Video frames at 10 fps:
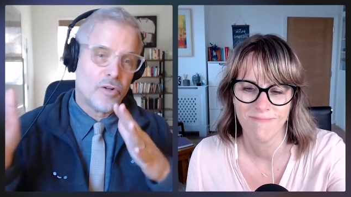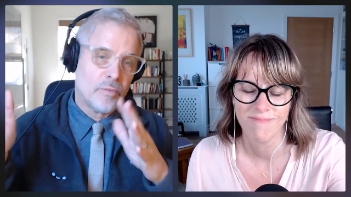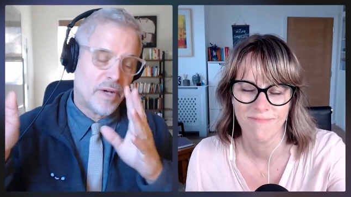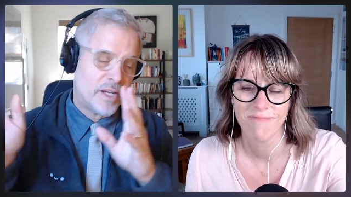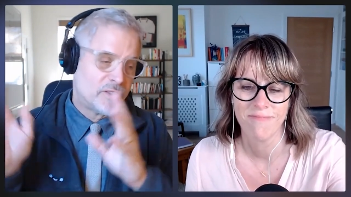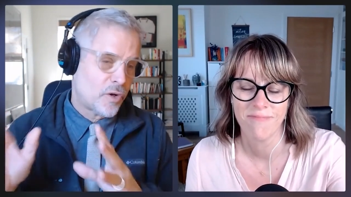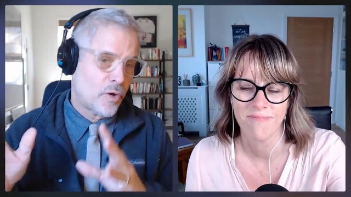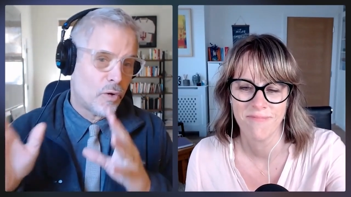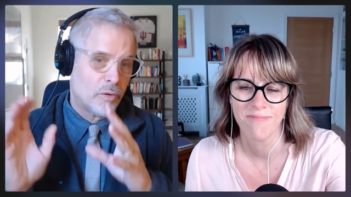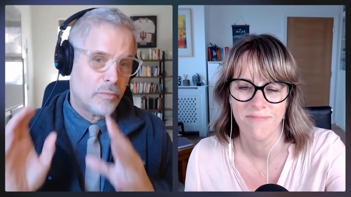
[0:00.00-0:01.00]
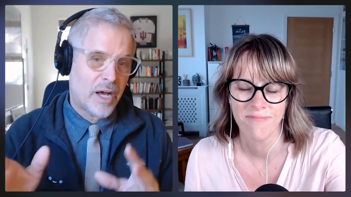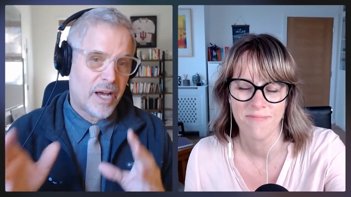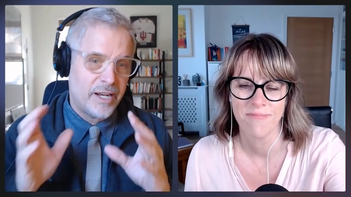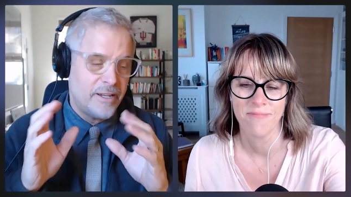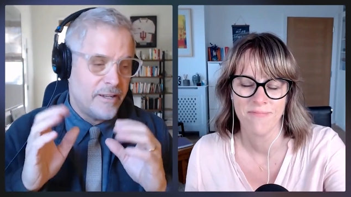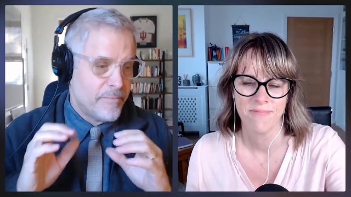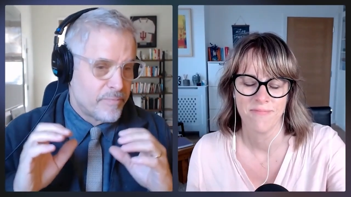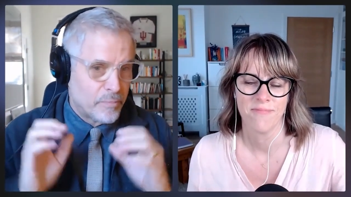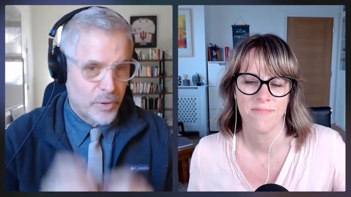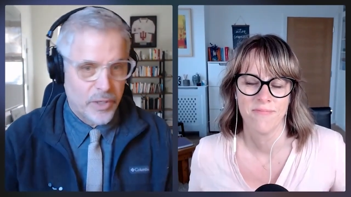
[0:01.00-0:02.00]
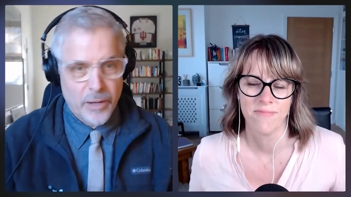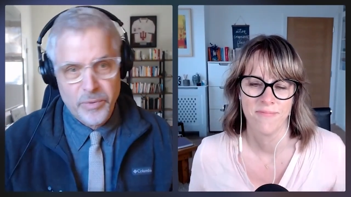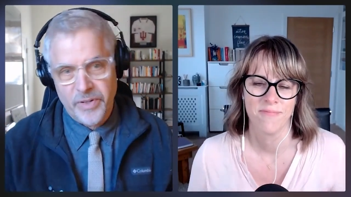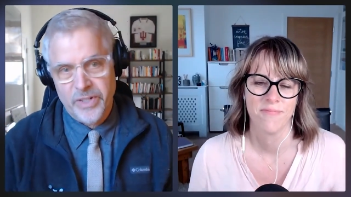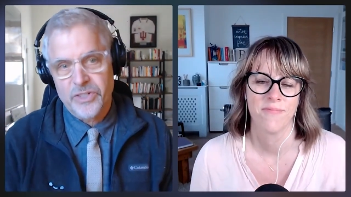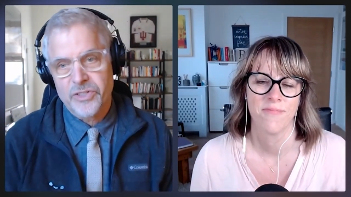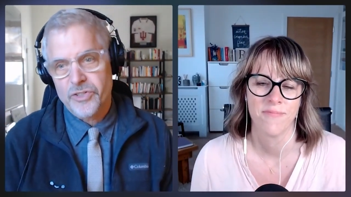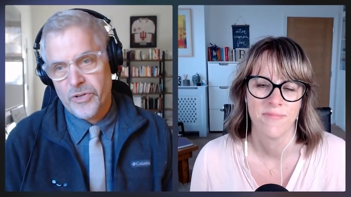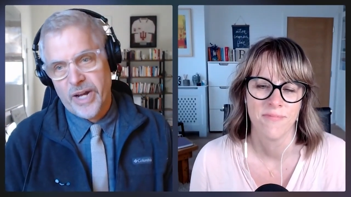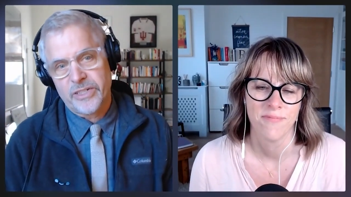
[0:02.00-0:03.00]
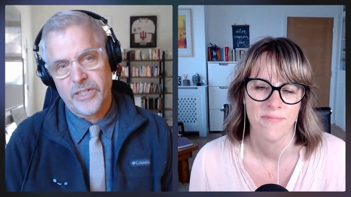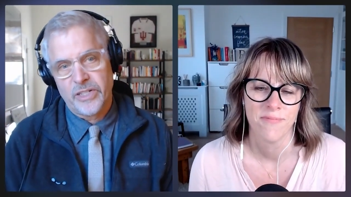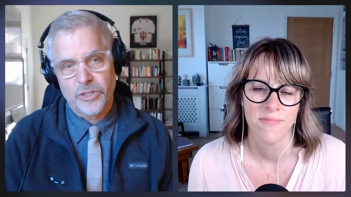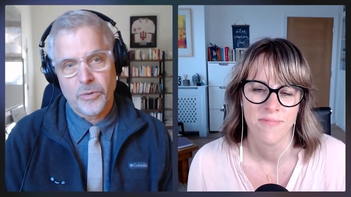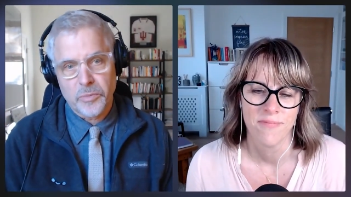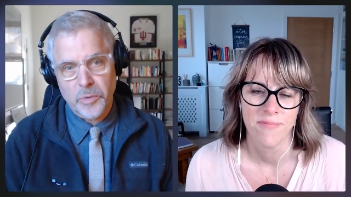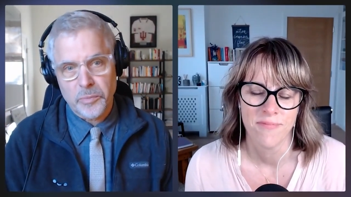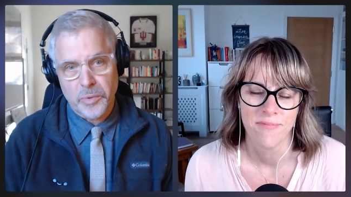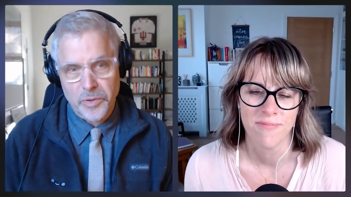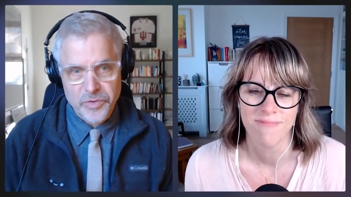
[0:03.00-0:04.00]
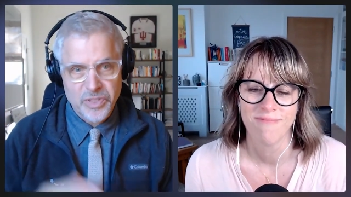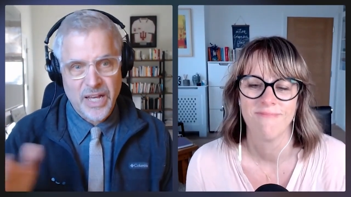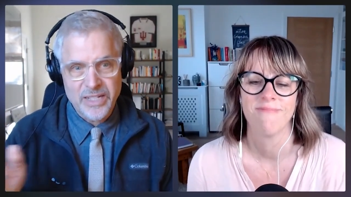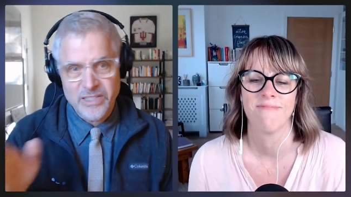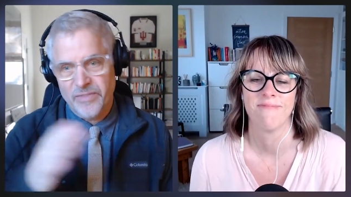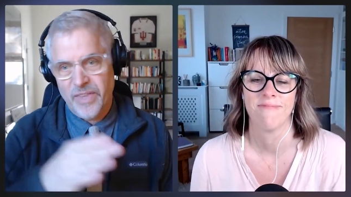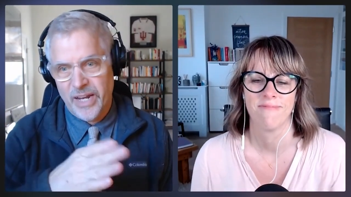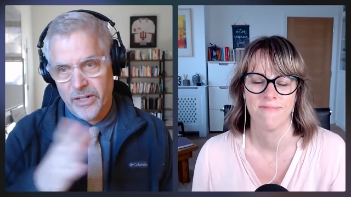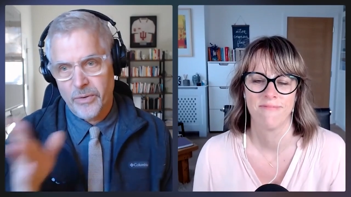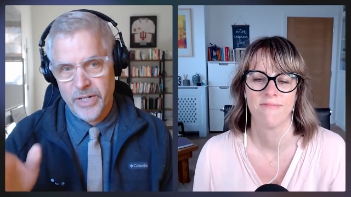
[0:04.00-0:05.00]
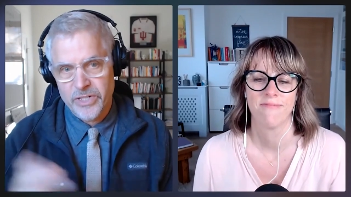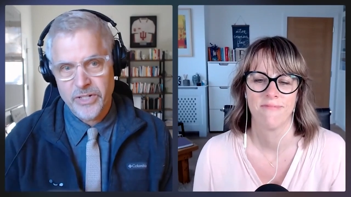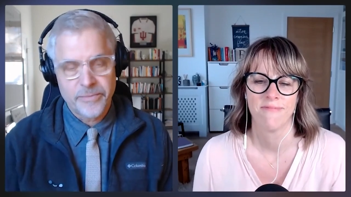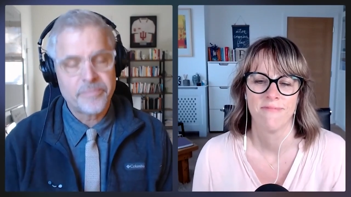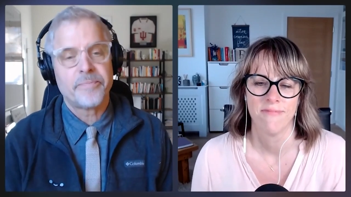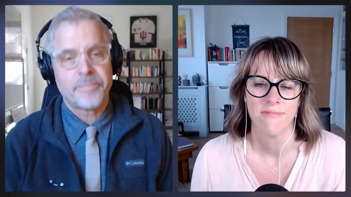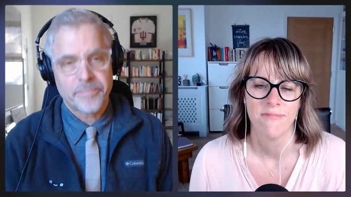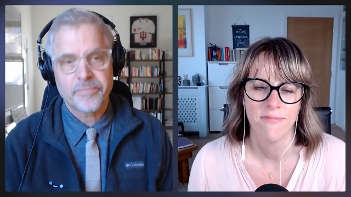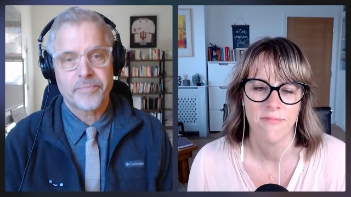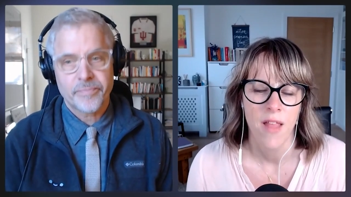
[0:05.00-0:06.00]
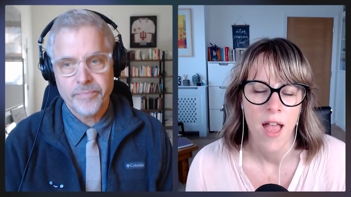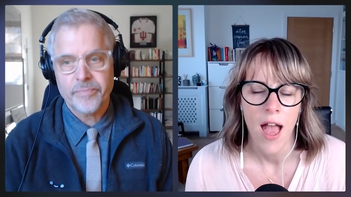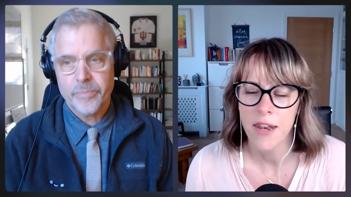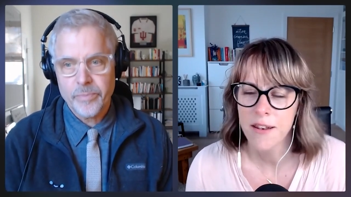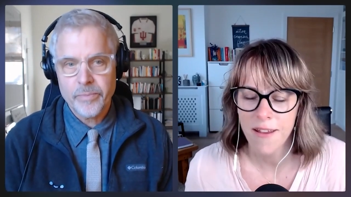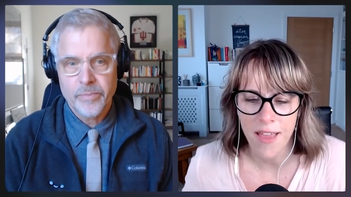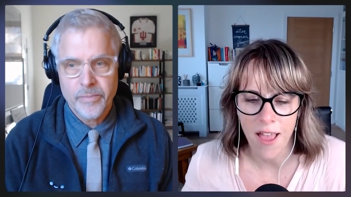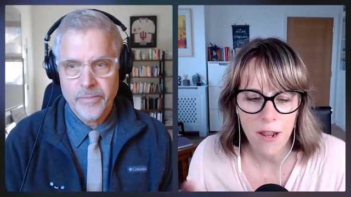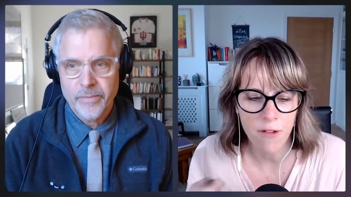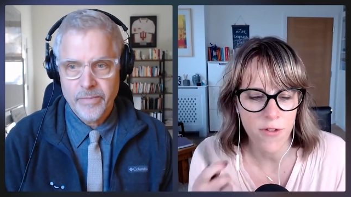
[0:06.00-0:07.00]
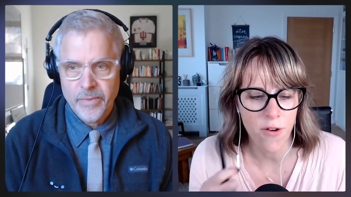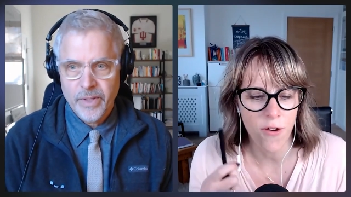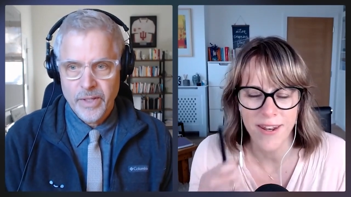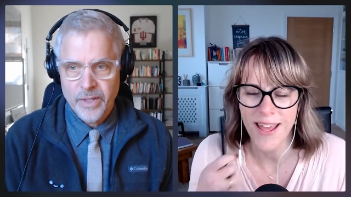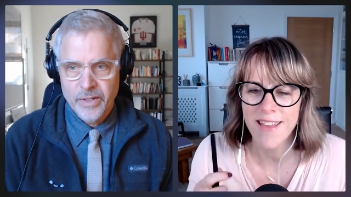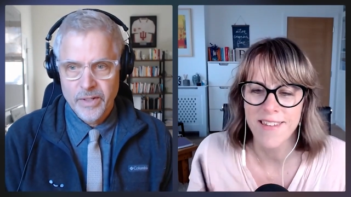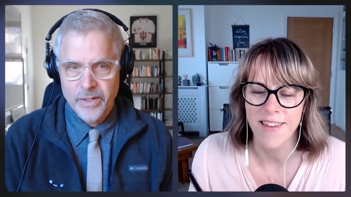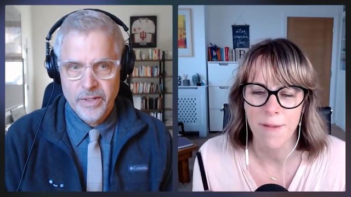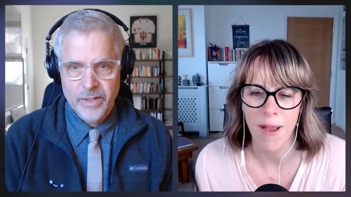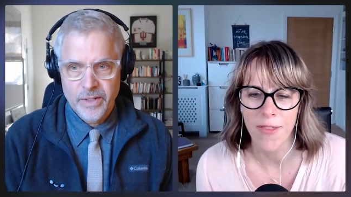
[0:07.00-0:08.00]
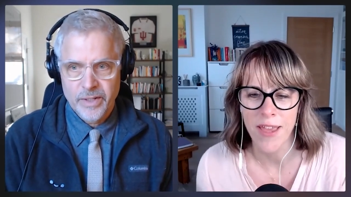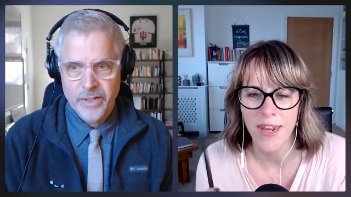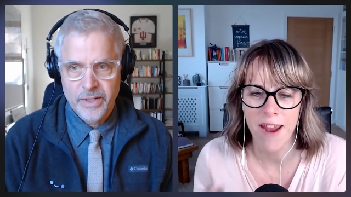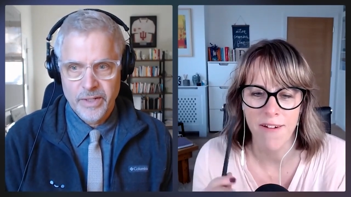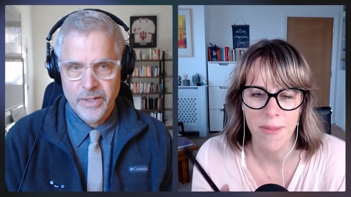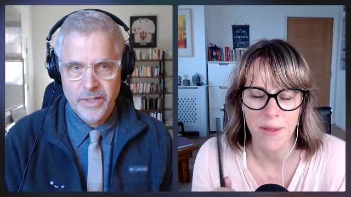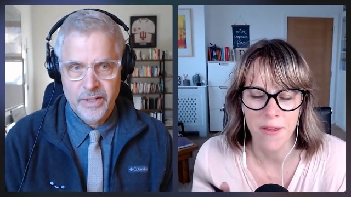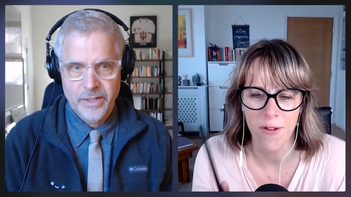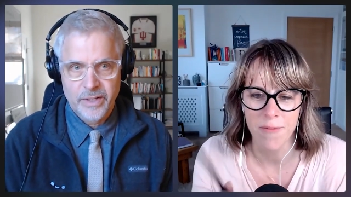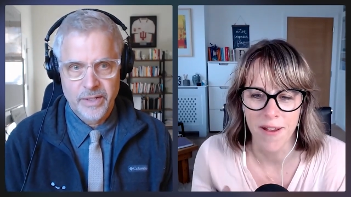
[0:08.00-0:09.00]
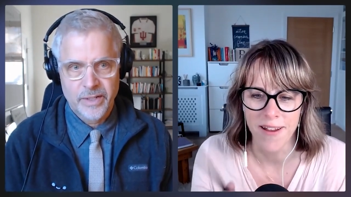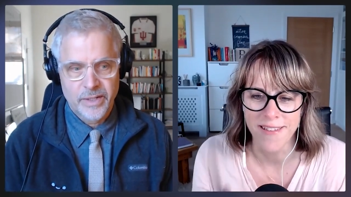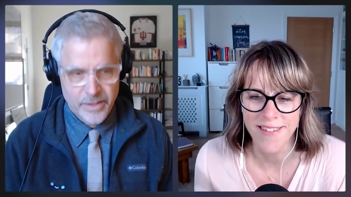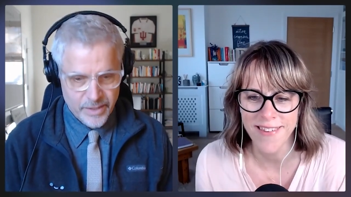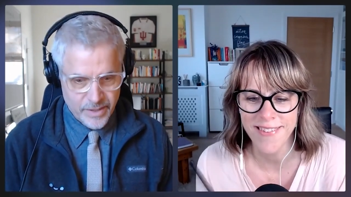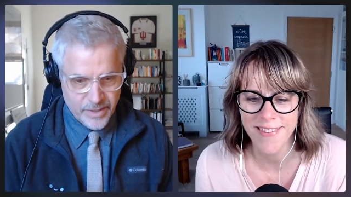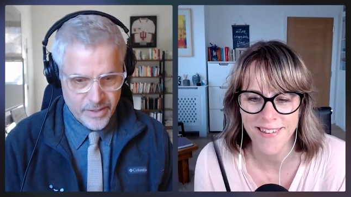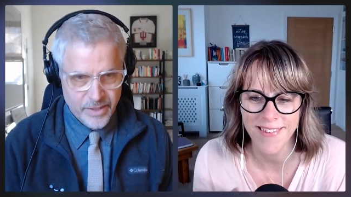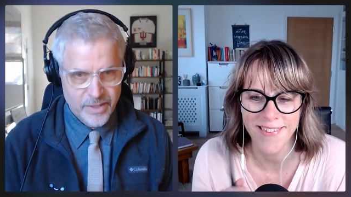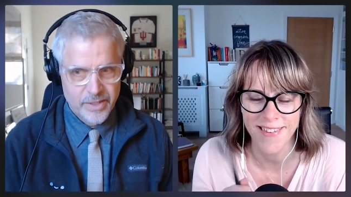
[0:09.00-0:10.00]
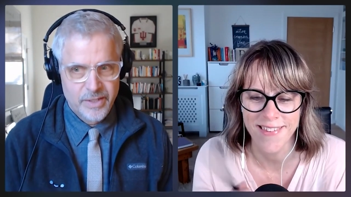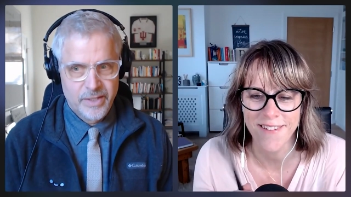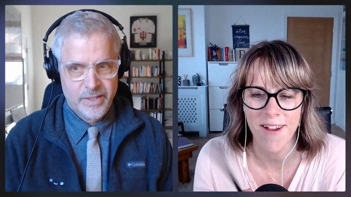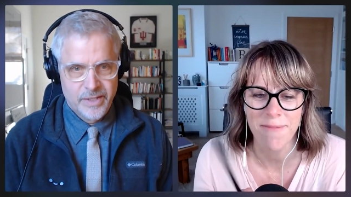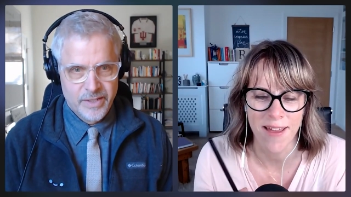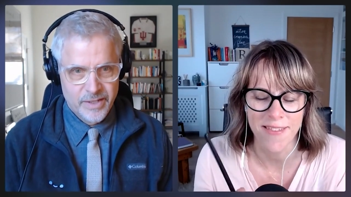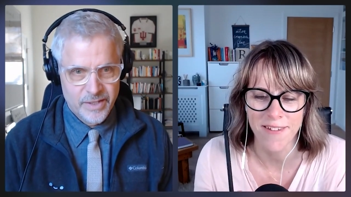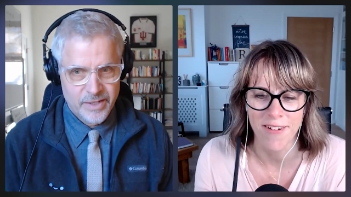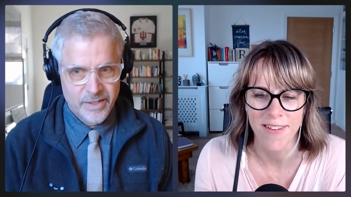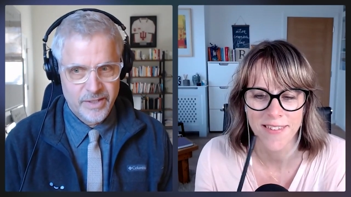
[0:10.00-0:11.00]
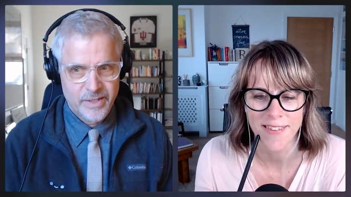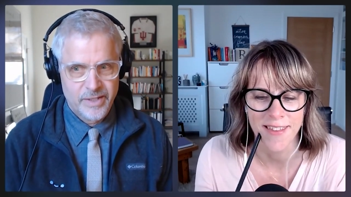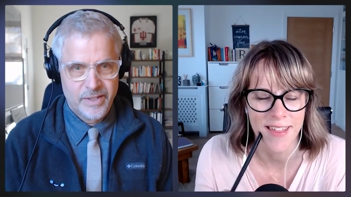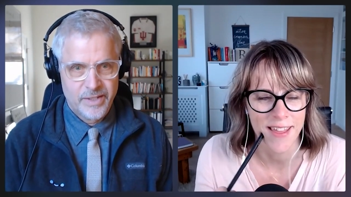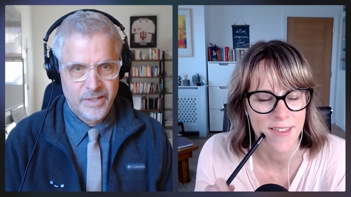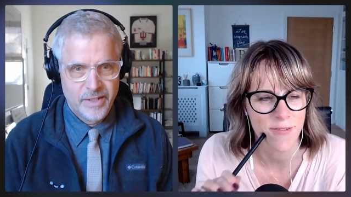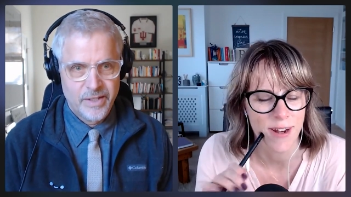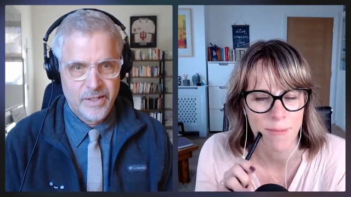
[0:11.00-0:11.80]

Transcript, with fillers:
Speaker 1: and coal mines coal mine burnout prevention strategy and so we work both sides of that equation
Speaker 2: Mm. And I, I, love your analogy about the canary in the coal mine. Just just describe that to us because I think it's